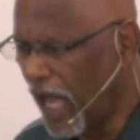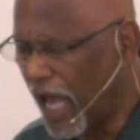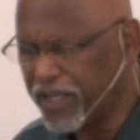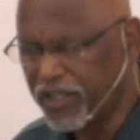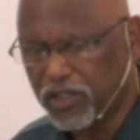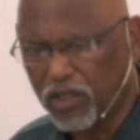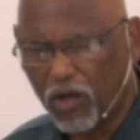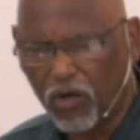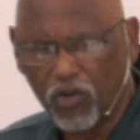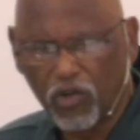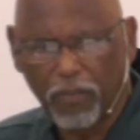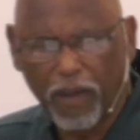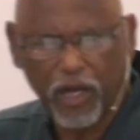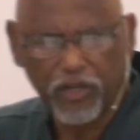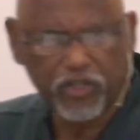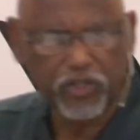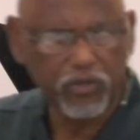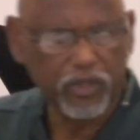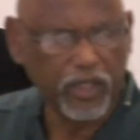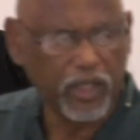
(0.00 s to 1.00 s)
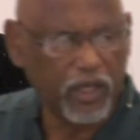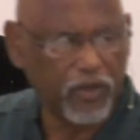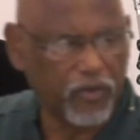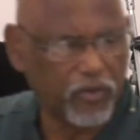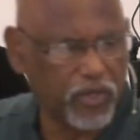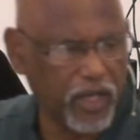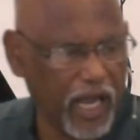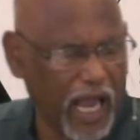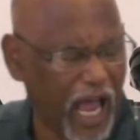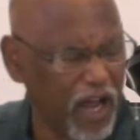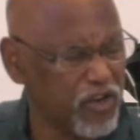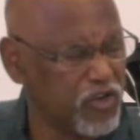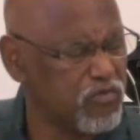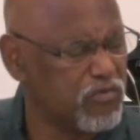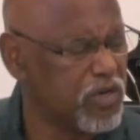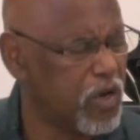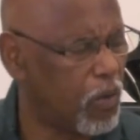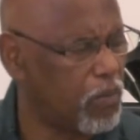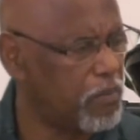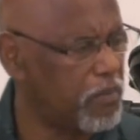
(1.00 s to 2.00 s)
I just heard about you the other day. How do you
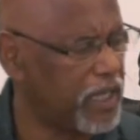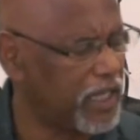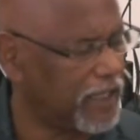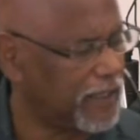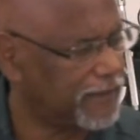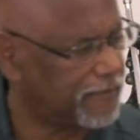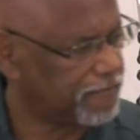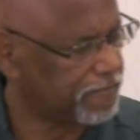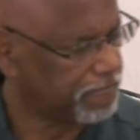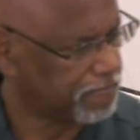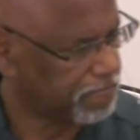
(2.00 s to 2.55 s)
know me?